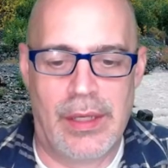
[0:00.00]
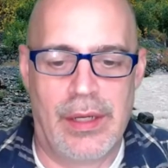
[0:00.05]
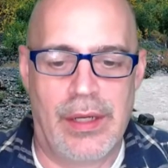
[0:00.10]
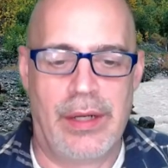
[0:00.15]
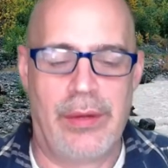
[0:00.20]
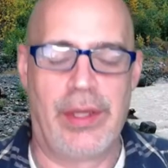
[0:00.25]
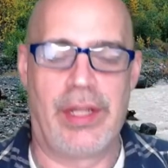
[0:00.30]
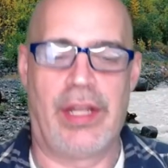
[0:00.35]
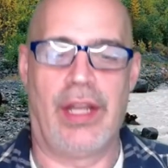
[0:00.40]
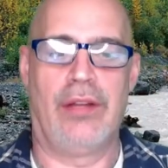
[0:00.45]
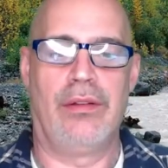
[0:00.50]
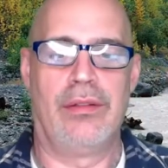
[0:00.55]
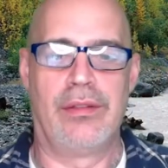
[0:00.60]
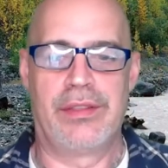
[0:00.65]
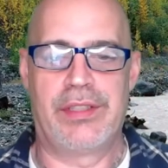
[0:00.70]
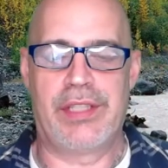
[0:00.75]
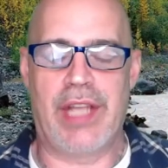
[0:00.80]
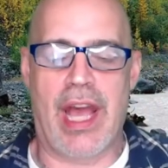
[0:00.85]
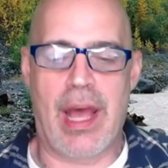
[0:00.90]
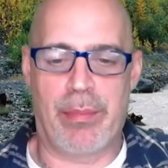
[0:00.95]
there we go.
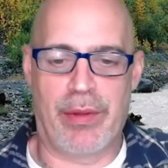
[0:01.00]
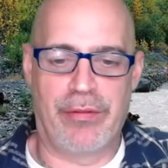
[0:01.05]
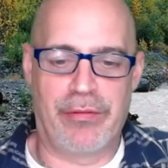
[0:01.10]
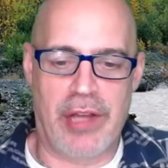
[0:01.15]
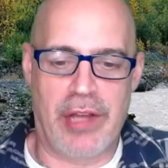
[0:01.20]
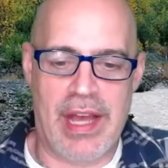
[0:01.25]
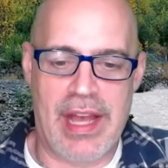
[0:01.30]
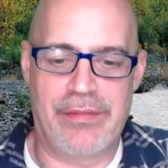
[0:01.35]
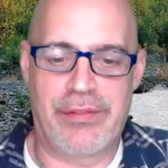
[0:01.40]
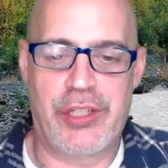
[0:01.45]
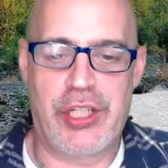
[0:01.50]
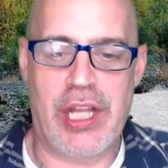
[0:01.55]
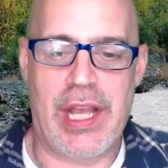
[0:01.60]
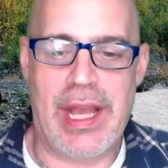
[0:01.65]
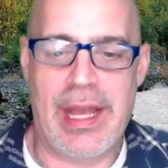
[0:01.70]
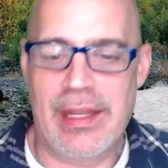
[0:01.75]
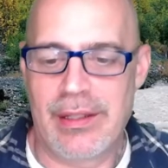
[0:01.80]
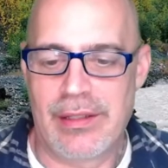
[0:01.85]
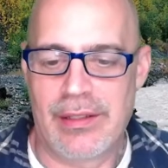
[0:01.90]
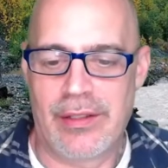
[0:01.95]
Top of live
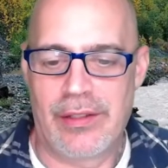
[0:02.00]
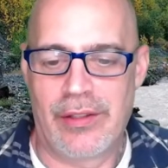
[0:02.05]
chat.